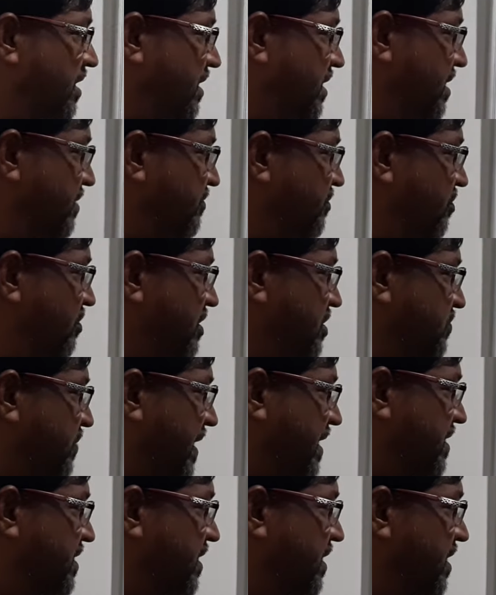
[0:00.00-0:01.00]
influenced
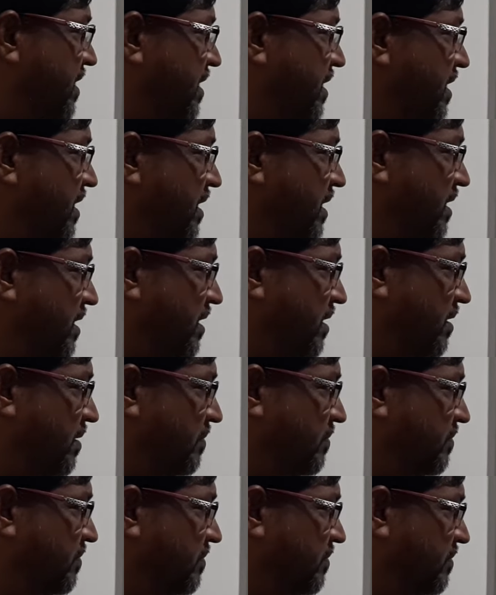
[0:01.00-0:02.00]
by the
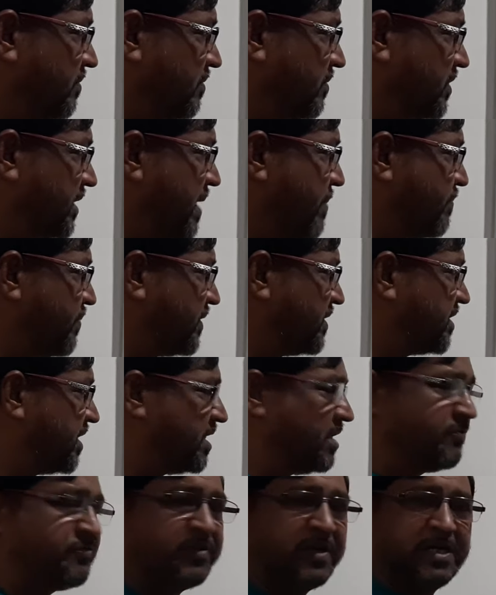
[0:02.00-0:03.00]
temperature,
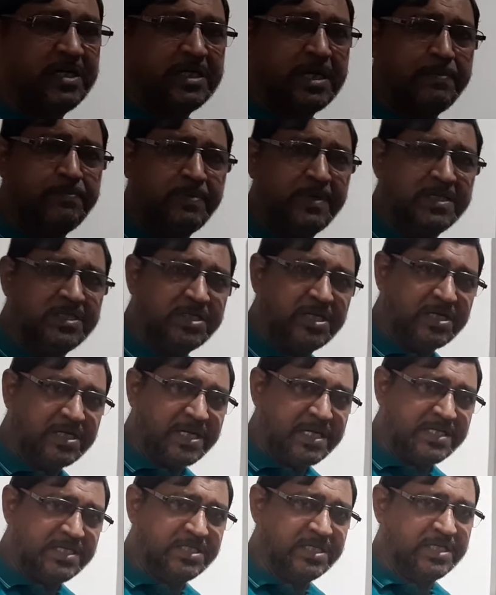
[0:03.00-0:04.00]
different temperature
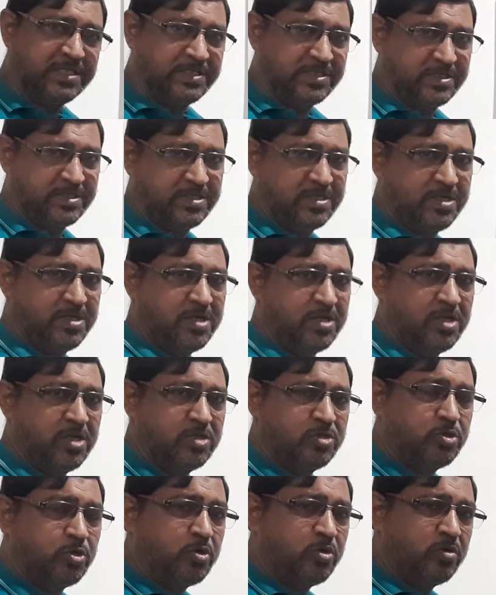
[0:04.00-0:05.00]
ranges.
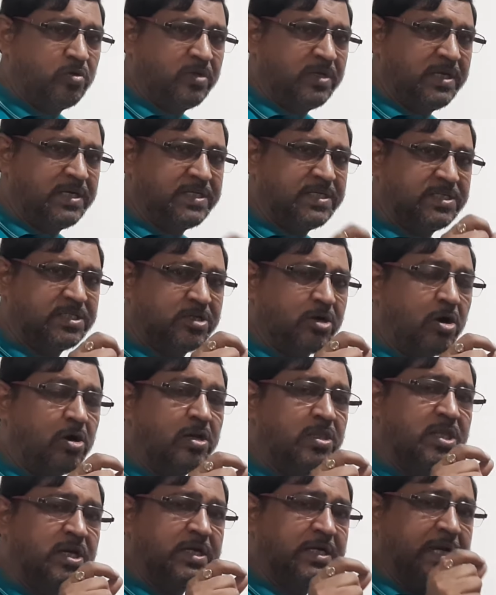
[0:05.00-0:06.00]
So it is
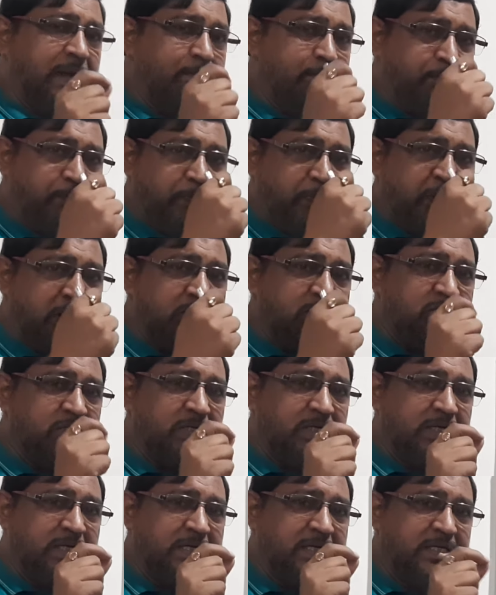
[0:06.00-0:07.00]
called the
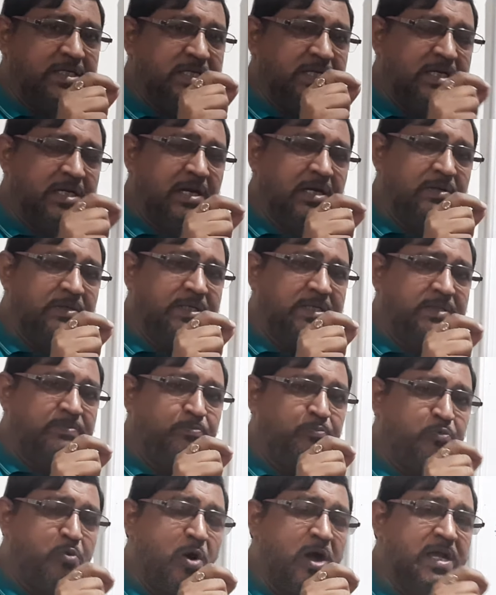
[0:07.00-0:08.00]
temperature critical
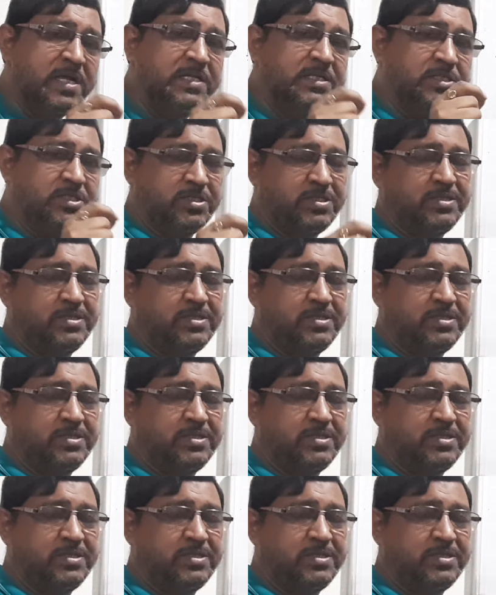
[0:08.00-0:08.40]
point